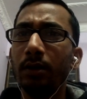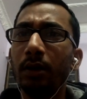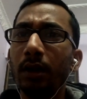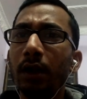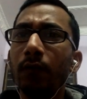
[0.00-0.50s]

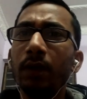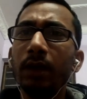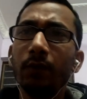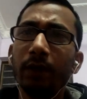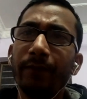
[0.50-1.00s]
Learn
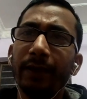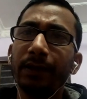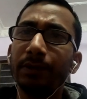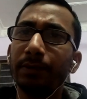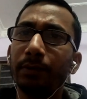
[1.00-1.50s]
only one
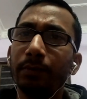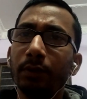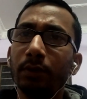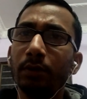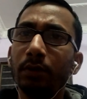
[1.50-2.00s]
fact,
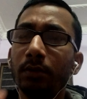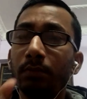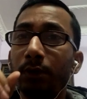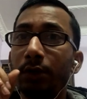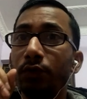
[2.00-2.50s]

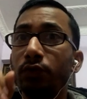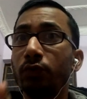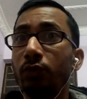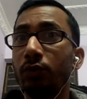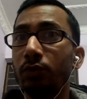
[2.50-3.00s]
but you
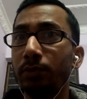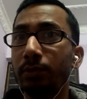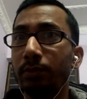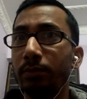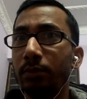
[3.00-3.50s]
should know
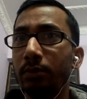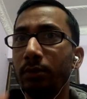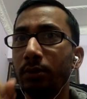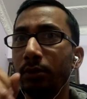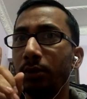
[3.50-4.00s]

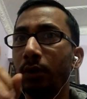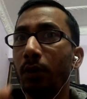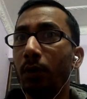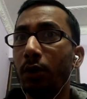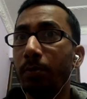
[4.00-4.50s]

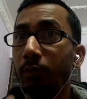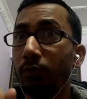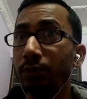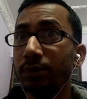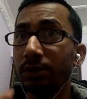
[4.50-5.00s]
all
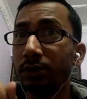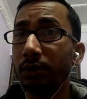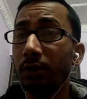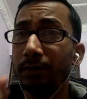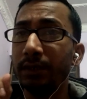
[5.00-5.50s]
portions
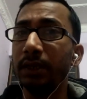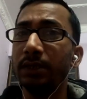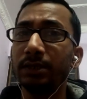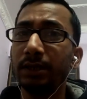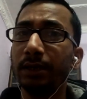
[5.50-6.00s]
of general
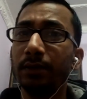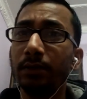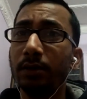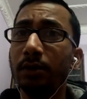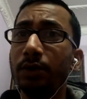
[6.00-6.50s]
study.
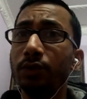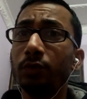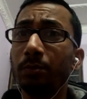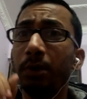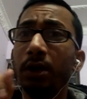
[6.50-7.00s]
You
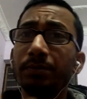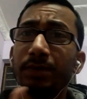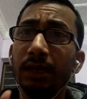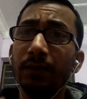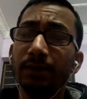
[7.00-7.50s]
should mug up
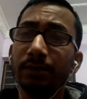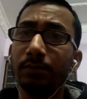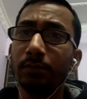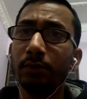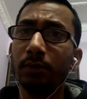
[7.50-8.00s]
syllabus,
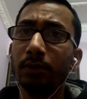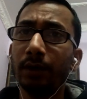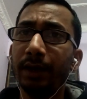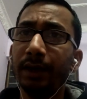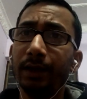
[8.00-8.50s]

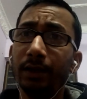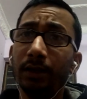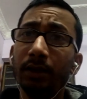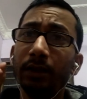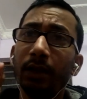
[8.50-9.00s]
and
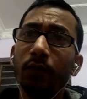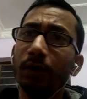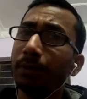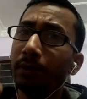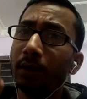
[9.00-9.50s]
that
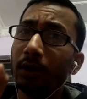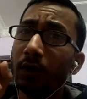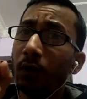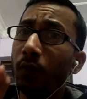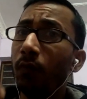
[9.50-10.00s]
what
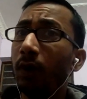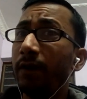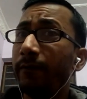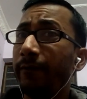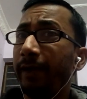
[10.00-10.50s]

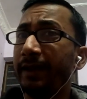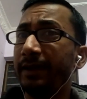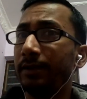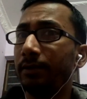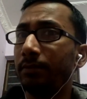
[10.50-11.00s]
one fact